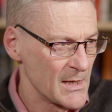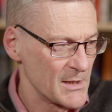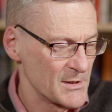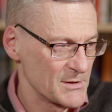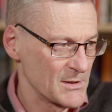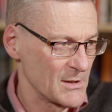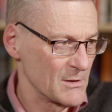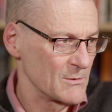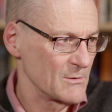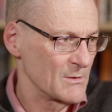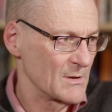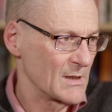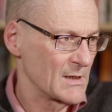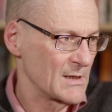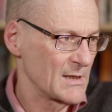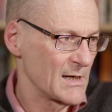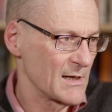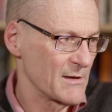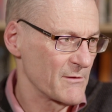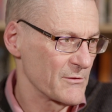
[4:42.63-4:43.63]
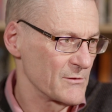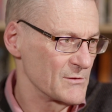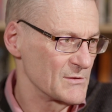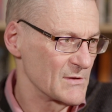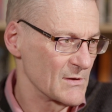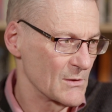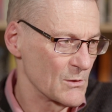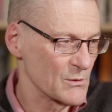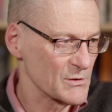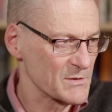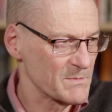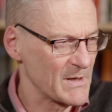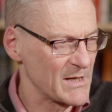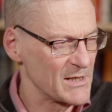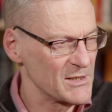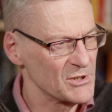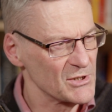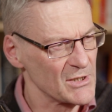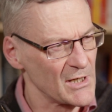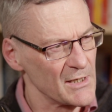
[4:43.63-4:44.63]
So click through to the course
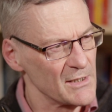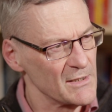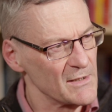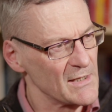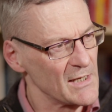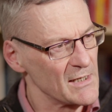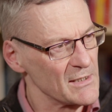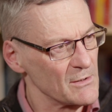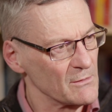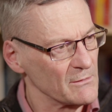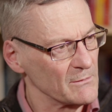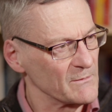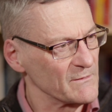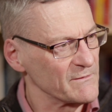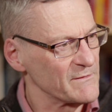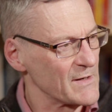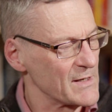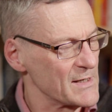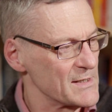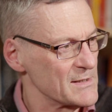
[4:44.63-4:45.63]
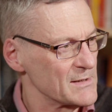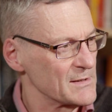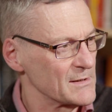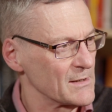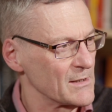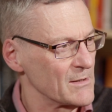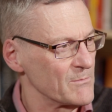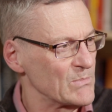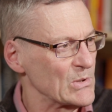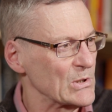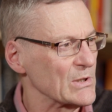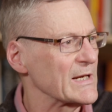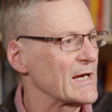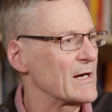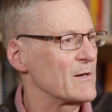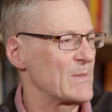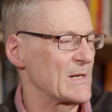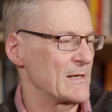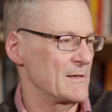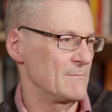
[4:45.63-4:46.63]
page and then you'll find a Book
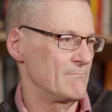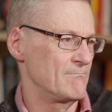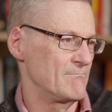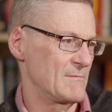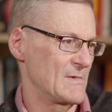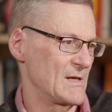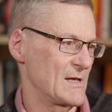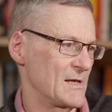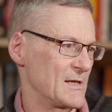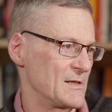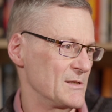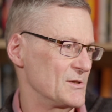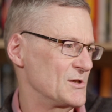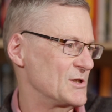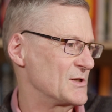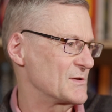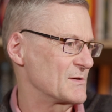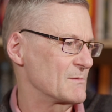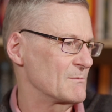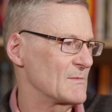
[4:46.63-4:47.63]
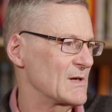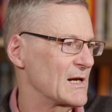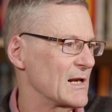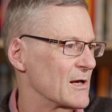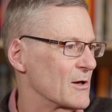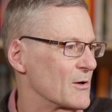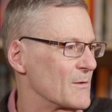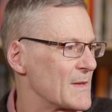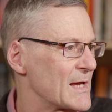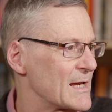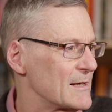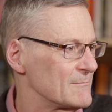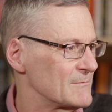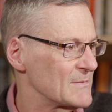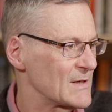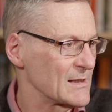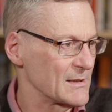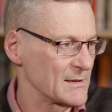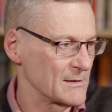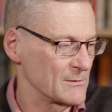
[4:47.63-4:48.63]
Now button, and just click on that
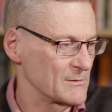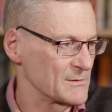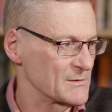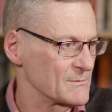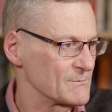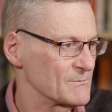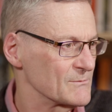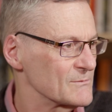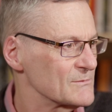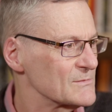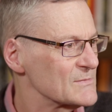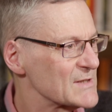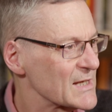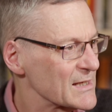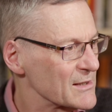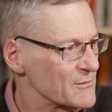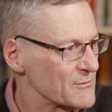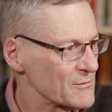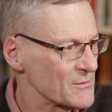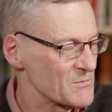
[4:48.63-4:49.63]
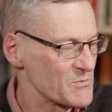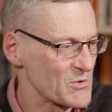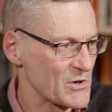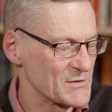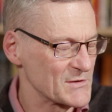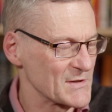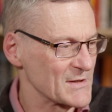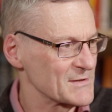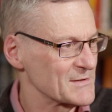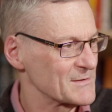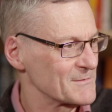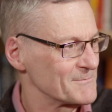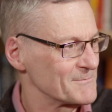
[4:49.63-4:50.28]
and it will take you through the process.